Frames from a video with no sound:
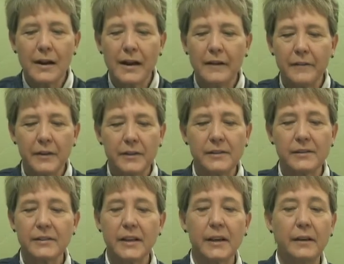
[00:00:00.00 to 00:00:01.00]
evidence
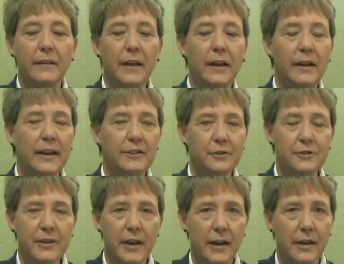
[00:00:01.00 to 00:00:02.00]
saying that
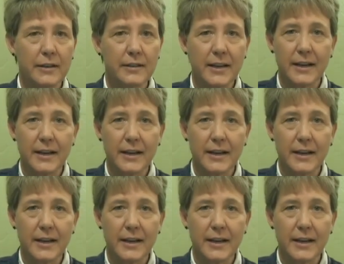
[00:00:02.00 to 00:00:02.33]
exercise